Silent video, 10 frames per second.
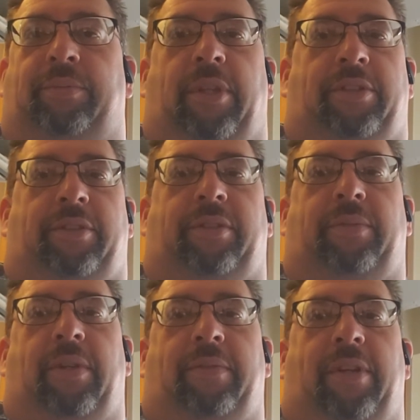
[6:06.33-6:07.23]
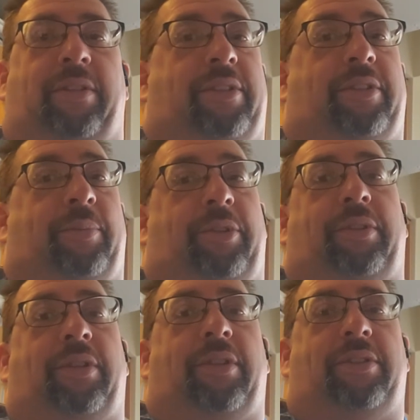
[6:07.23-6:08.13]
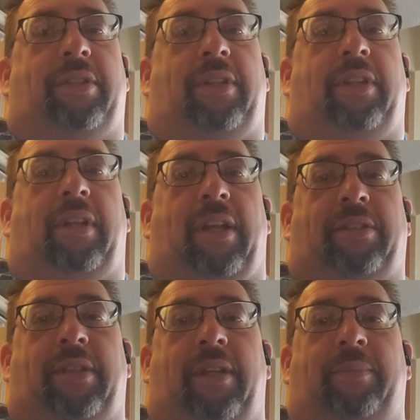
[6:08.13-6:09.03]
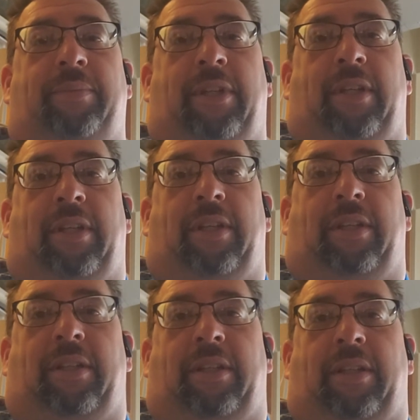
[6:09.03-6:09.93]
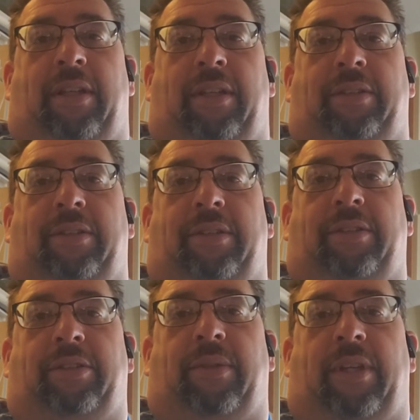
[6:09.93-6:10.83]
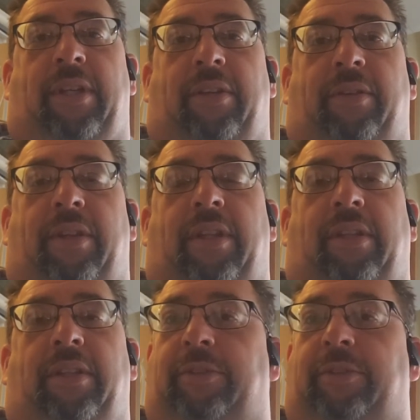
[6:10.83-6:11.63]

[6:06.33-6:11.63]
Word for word: basically went around similar areas they did last time, and uh, straightened out the